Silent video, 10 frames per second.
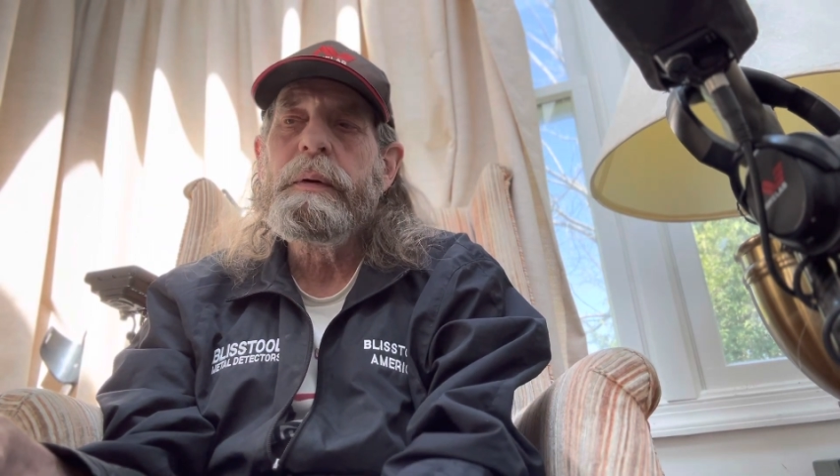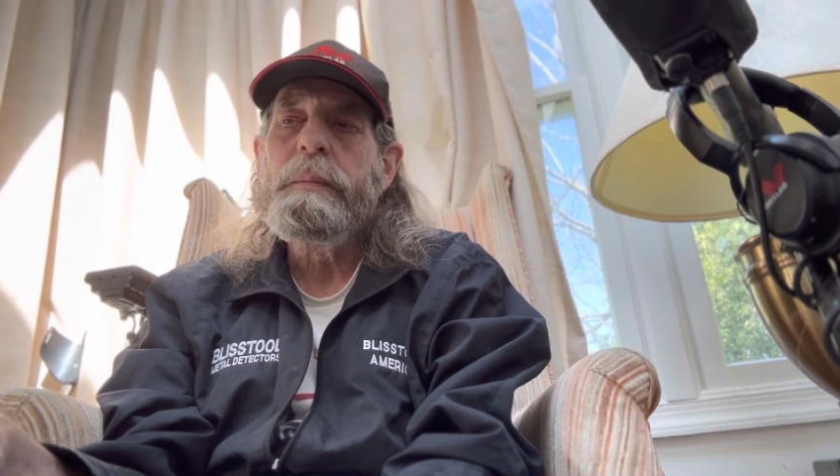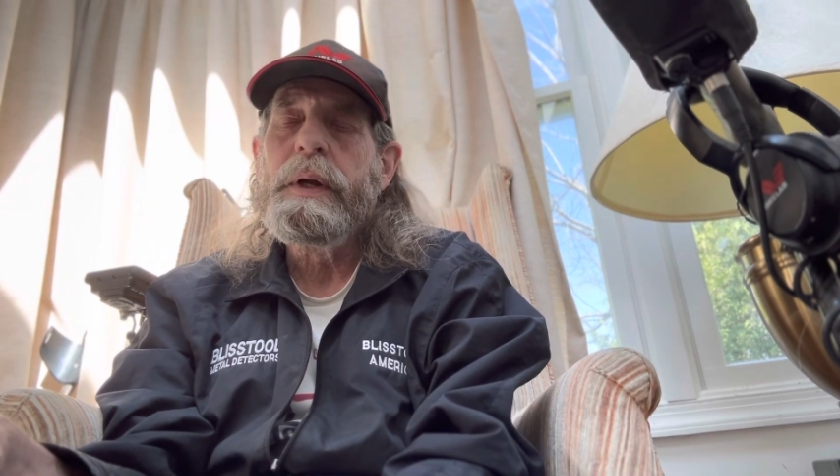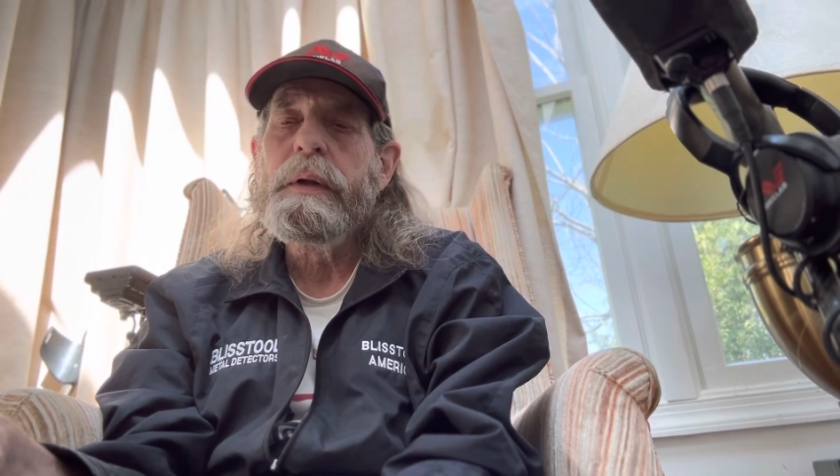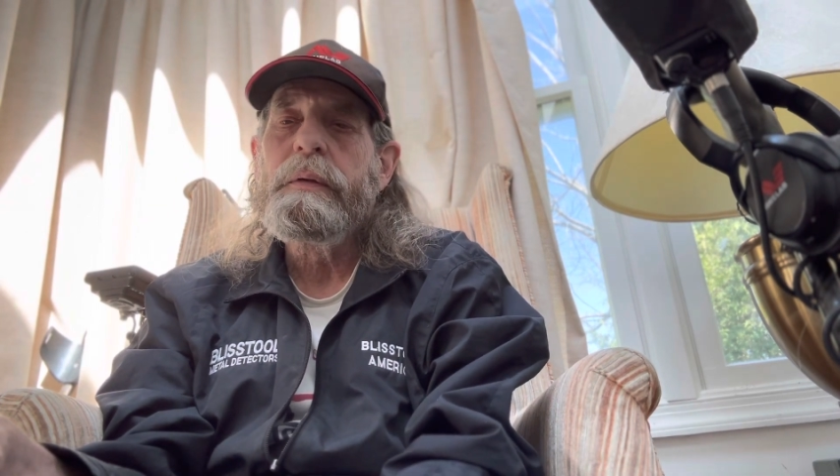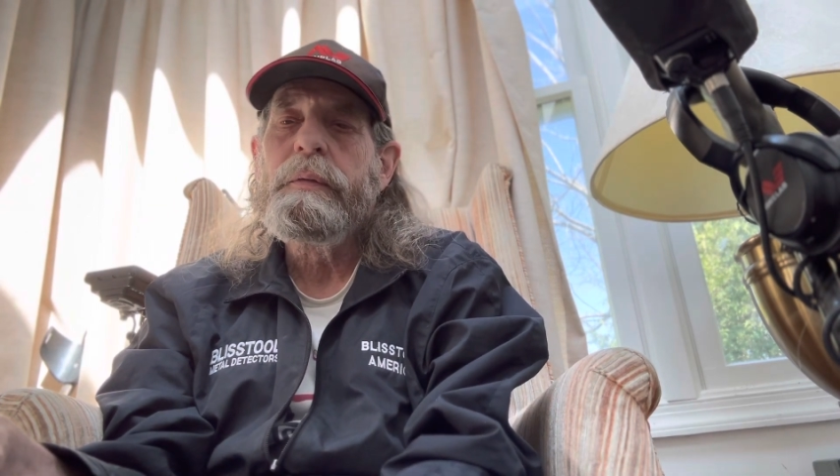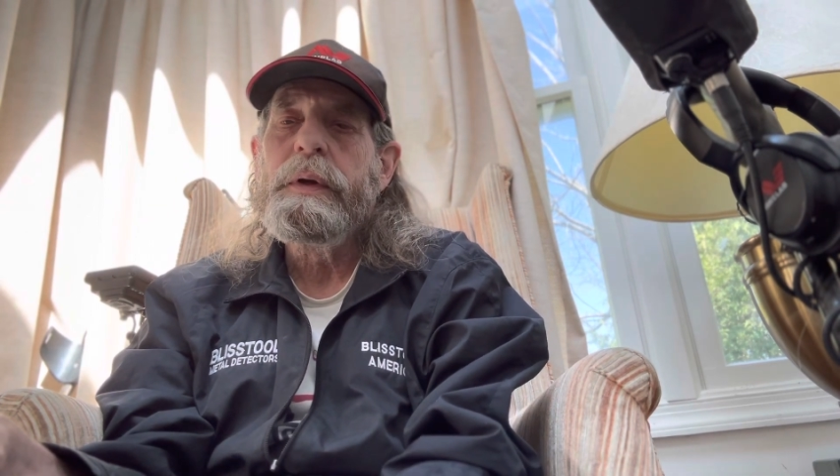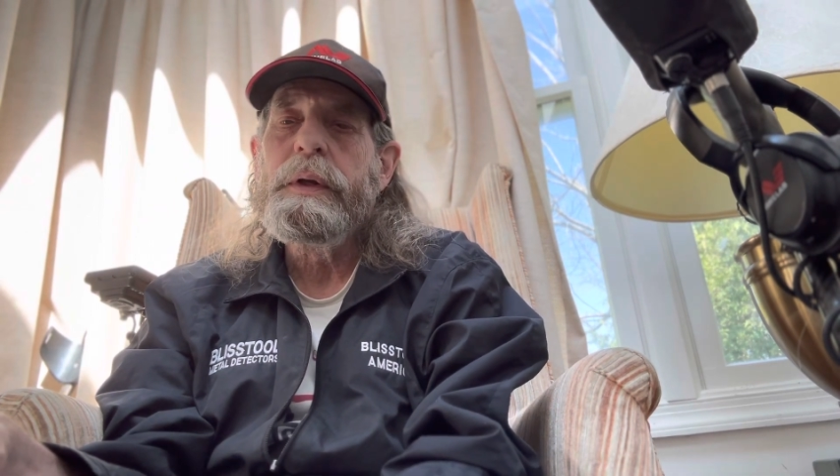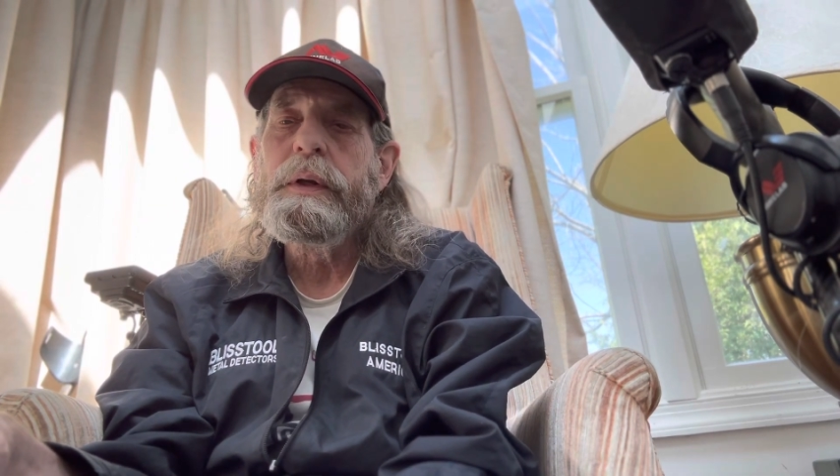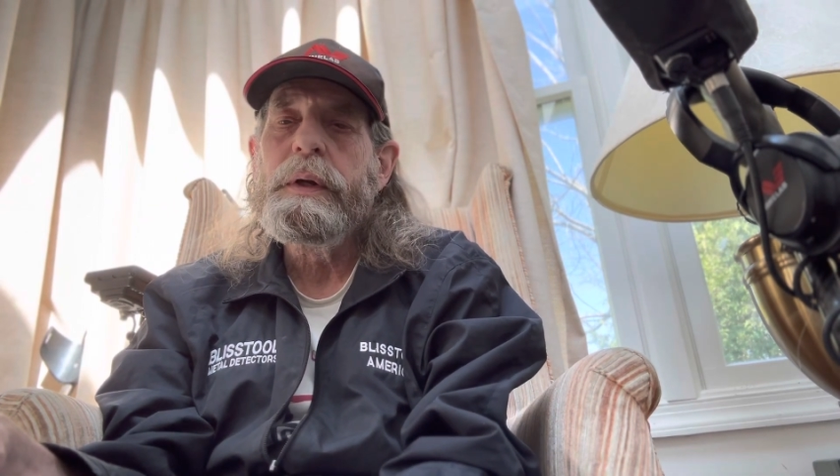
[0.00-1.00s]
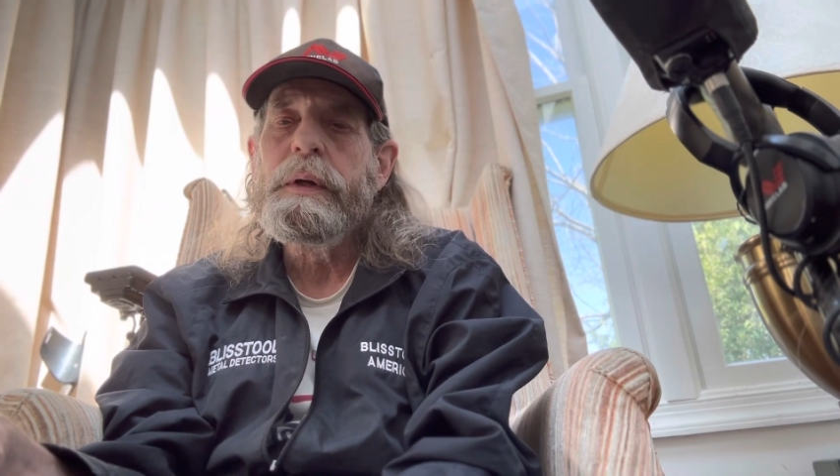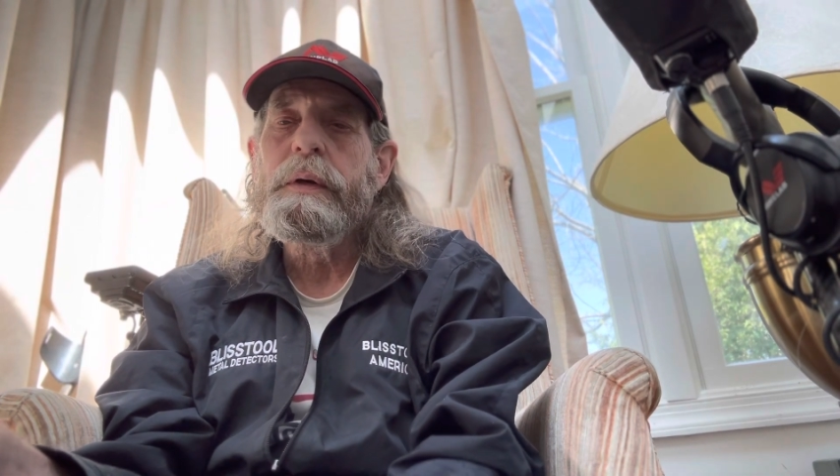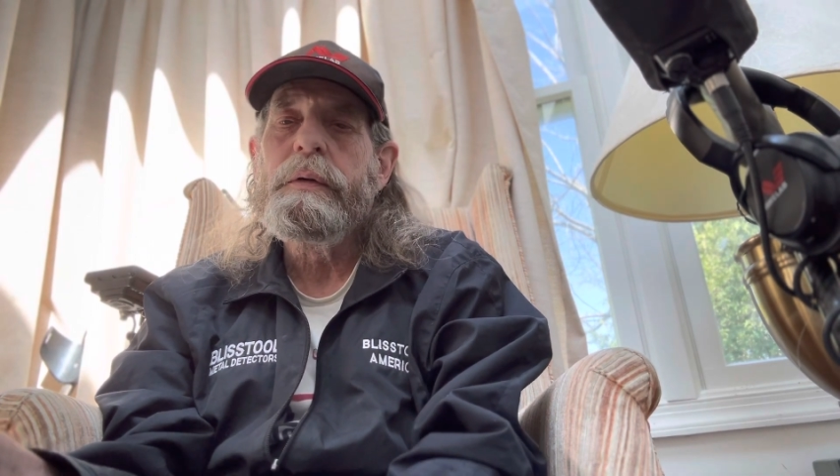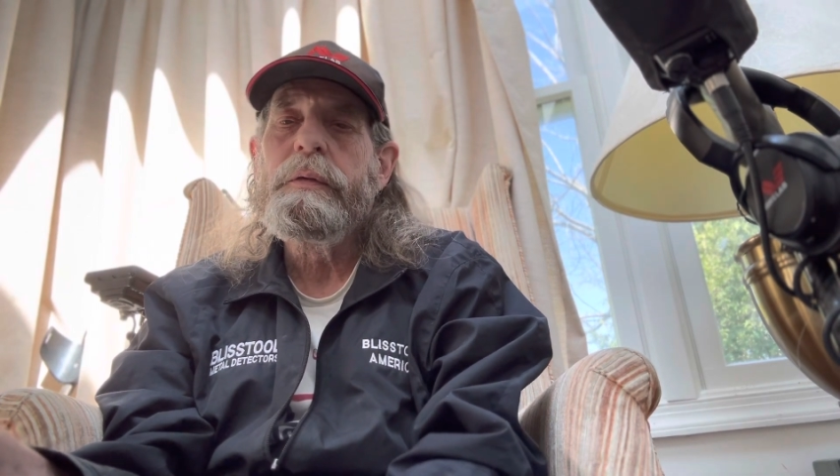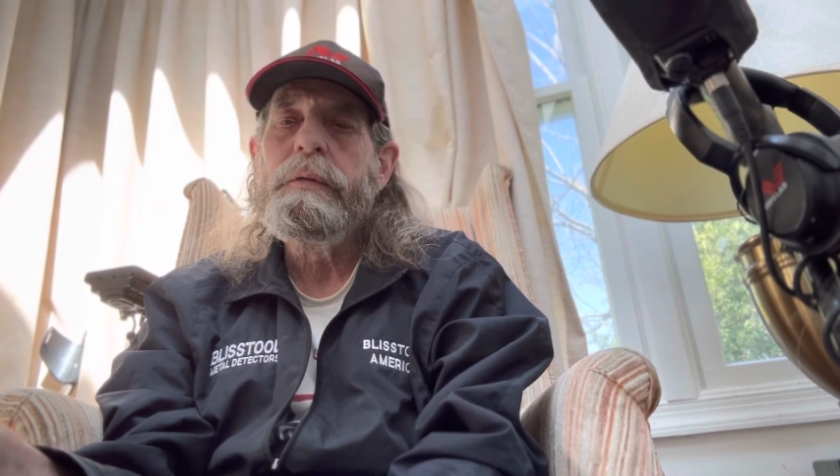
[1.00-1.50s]
about three
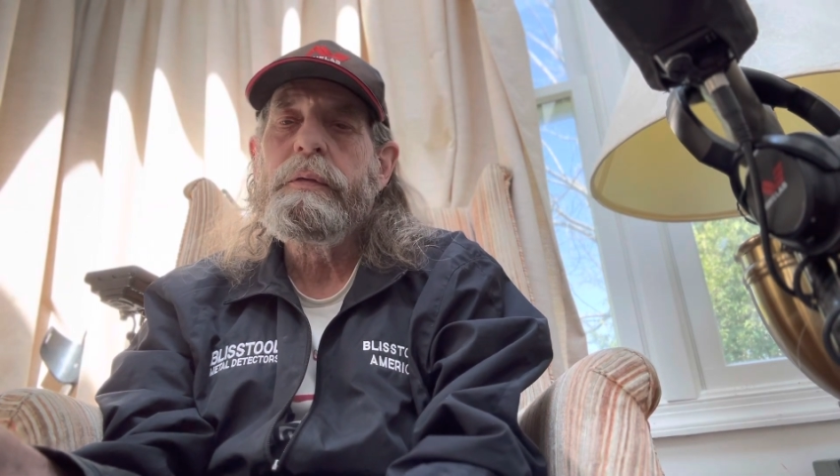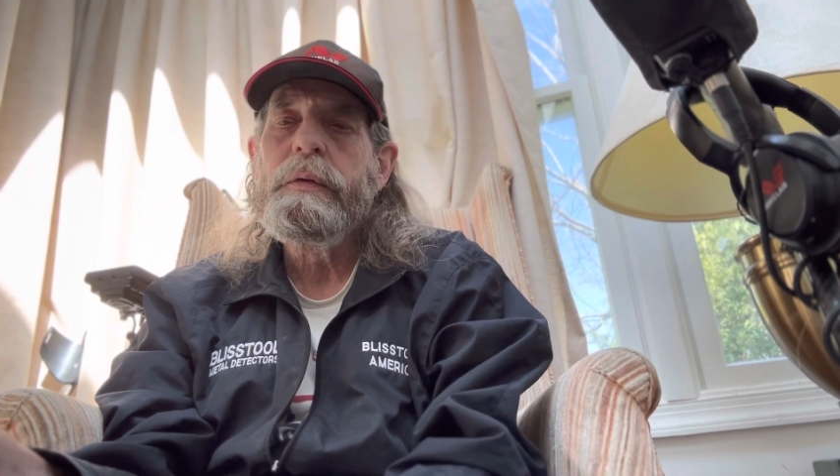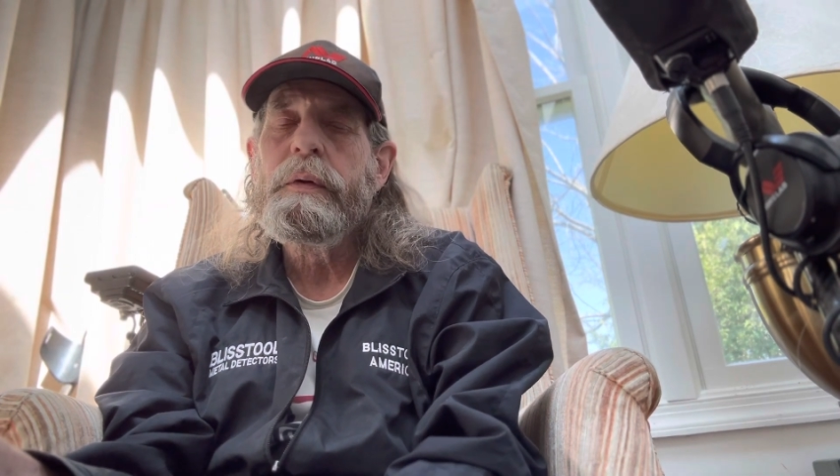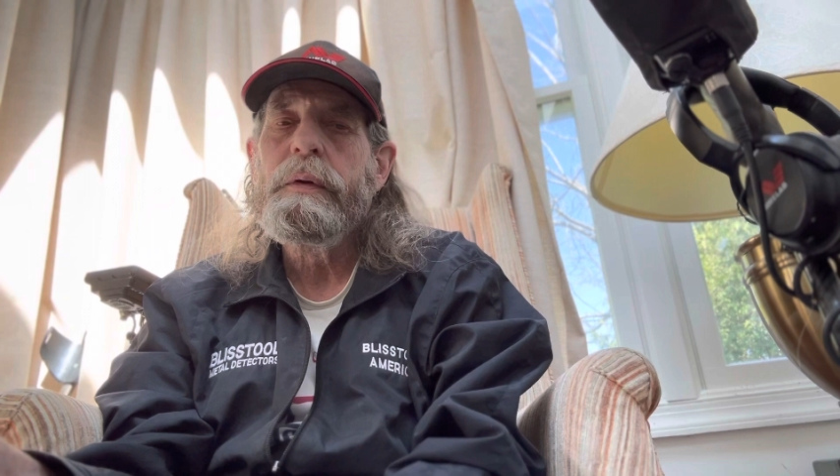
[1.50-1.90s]
years